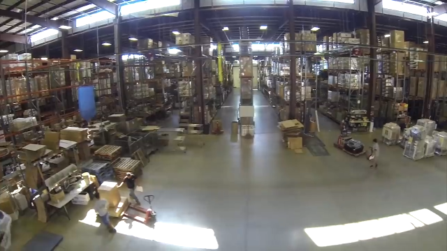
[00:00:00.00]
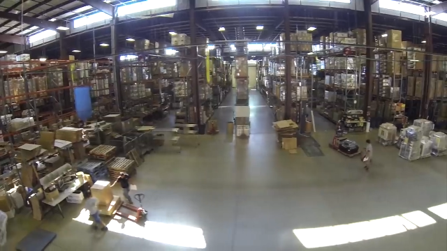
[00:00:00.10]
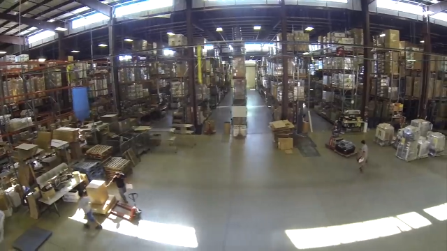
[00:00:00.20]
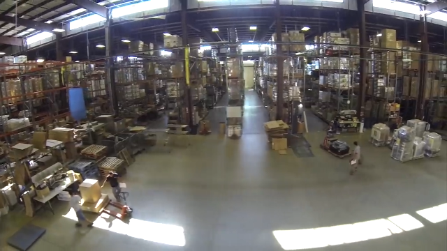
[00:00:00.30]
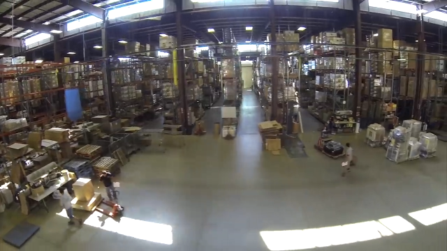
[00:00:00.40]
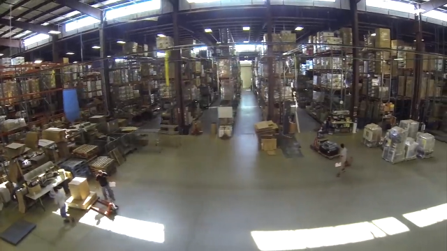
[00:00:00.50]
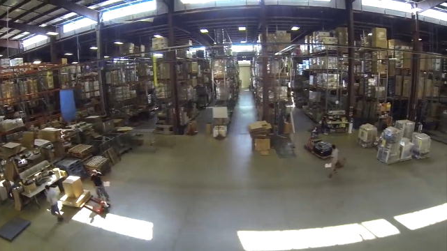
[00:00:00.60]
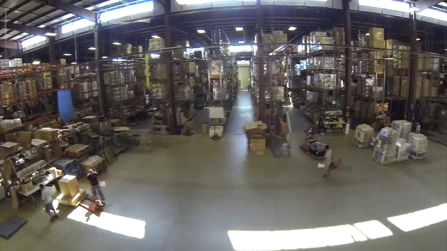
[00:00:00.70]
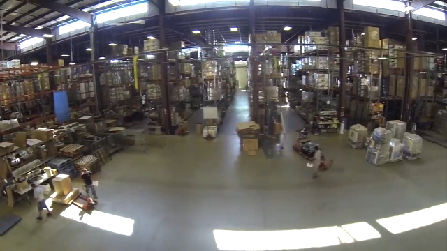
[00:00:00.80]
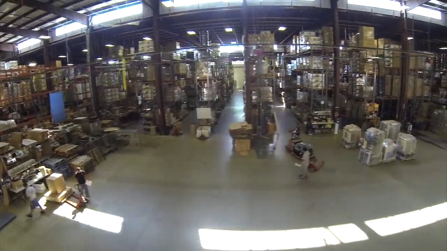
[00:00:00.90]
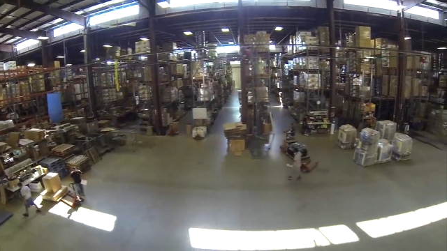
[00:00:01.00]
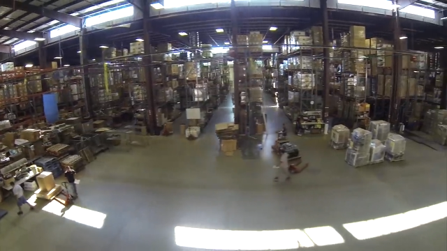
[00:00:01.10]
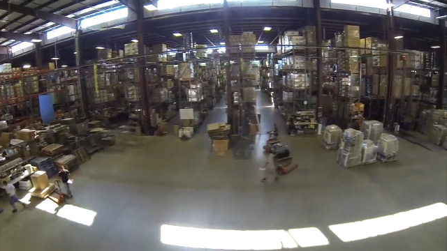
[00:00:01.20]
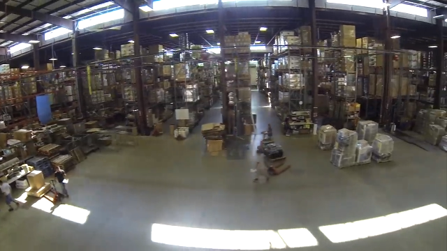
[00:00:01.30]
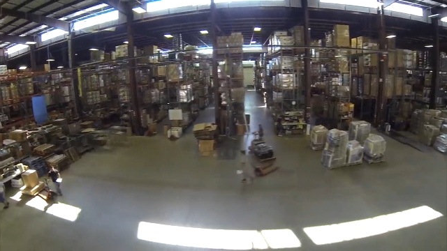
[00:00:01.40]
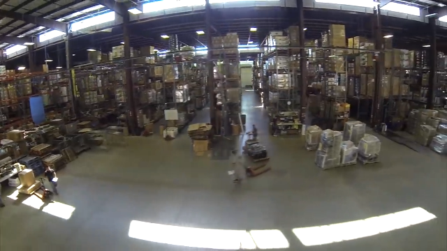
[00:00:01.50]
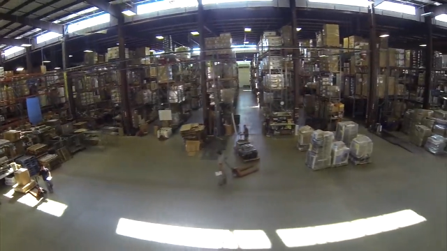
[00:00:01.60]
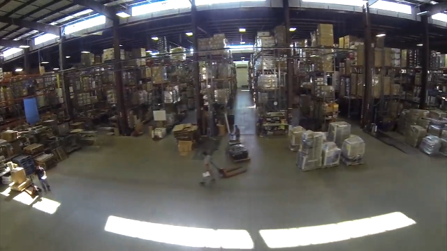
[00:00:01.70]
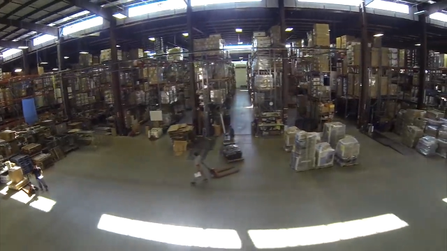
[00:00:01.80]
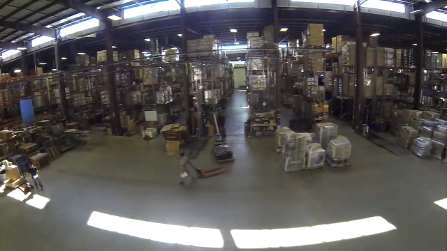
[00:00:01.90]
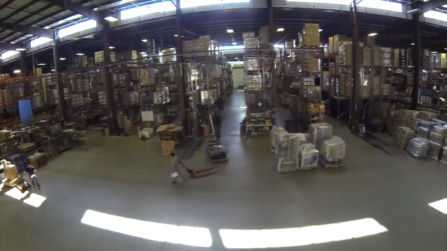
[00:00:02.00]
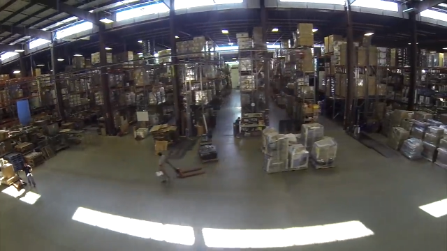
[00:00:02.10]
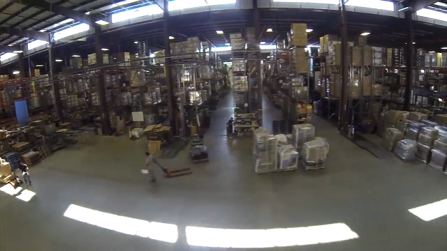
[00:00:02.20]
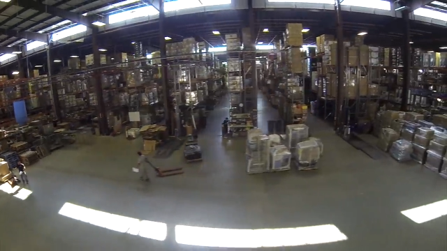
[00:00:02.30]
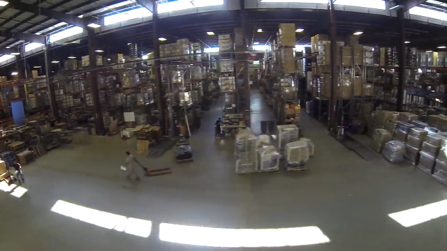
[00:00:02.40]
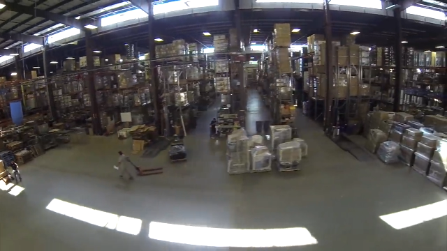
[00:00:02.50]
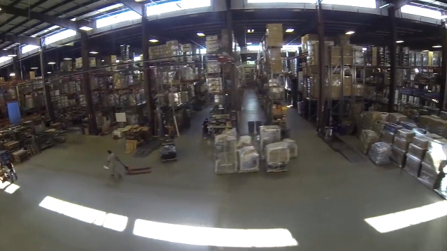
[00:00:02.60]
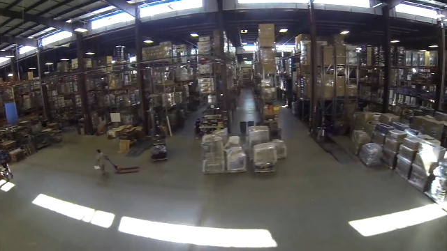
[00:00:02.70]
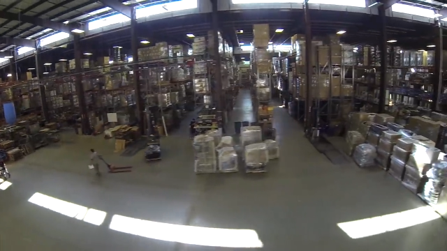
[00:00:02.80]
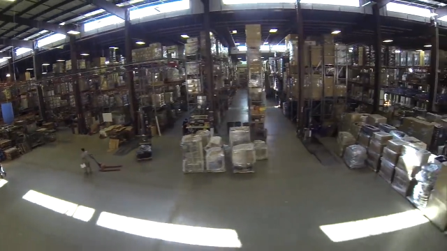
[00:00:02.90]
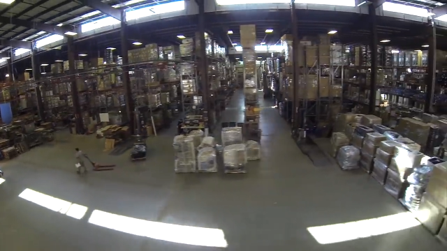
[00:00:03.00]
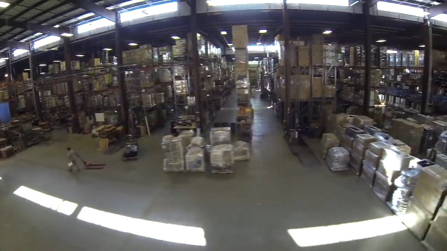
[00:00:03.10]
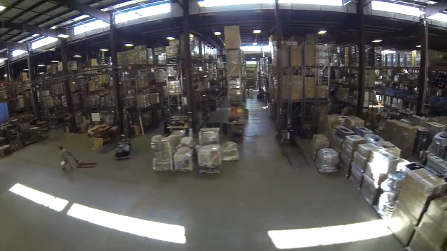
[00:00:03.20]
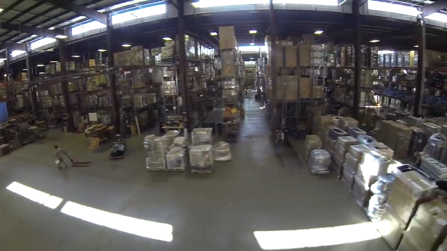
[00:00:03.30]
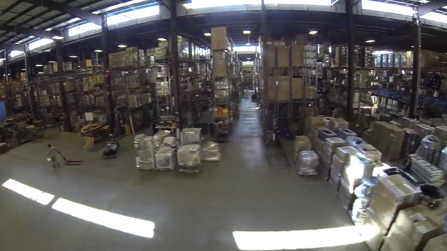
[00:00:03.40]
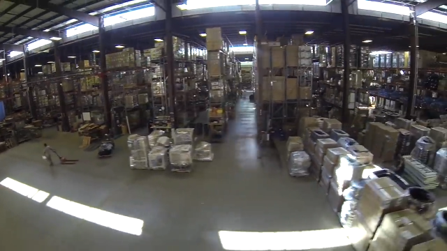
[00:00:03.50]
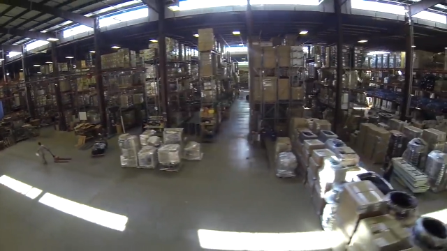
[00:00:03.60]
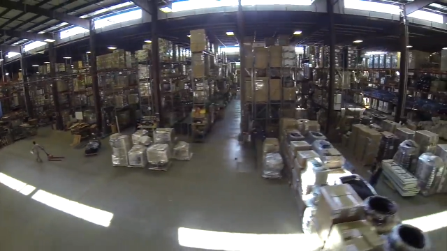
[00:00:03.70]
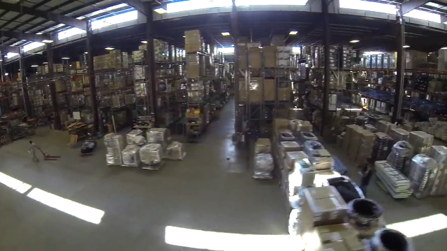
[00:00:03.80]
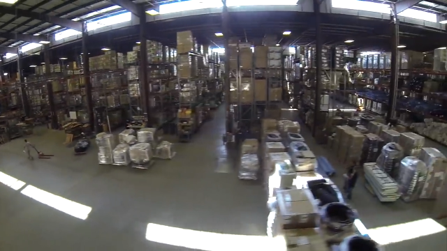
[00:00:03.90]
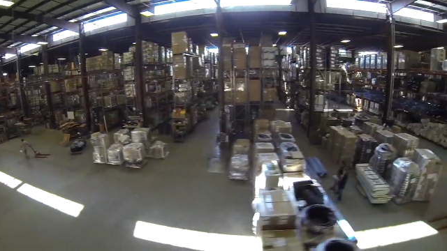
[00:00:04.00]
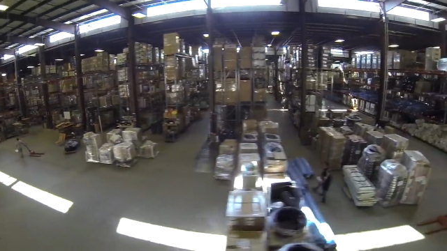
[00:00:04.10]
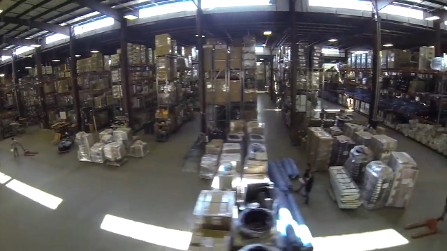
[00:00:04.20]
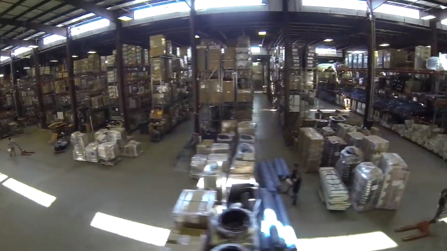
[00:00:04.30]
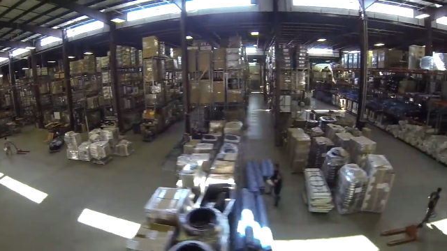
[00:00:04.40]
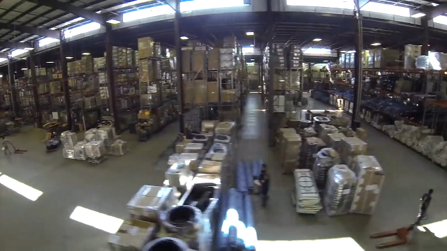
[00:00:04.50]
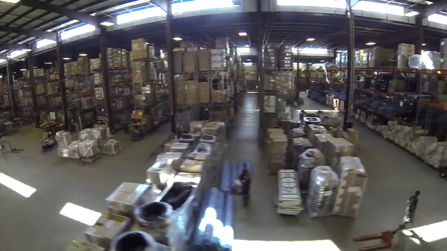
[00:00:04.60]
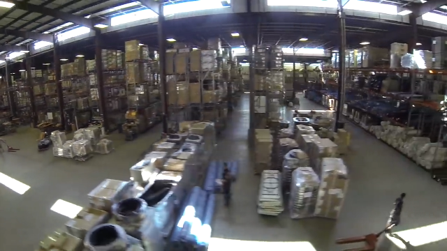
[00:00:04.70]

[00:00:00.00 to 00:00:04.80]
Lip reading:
No face is visible, so there are no lips to read.